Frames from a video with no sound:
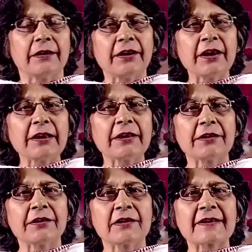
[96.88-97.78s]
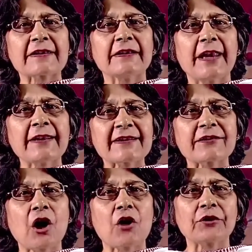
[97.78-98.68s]
Dear learners, let's
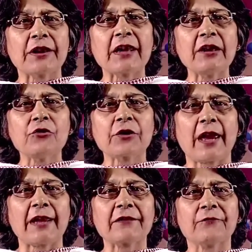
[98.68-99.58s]
now take a look at